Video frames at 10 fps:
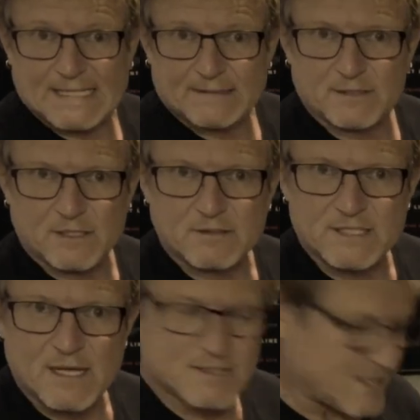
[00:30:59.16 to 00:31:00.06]
it
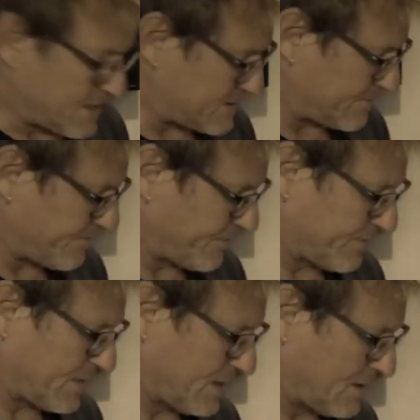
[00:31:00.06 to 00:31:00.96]
sounds nice.
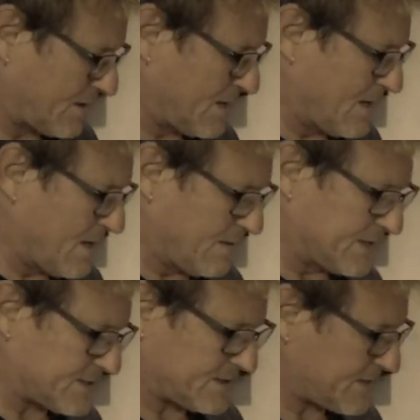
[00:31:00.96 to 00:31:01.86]

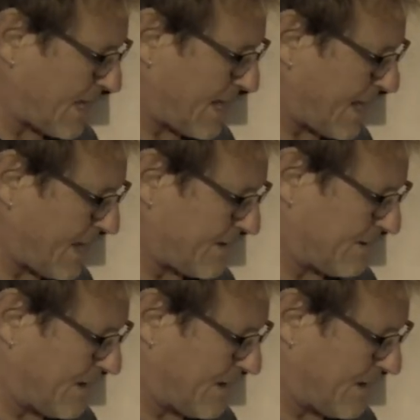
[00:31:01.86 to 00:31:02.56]
This is a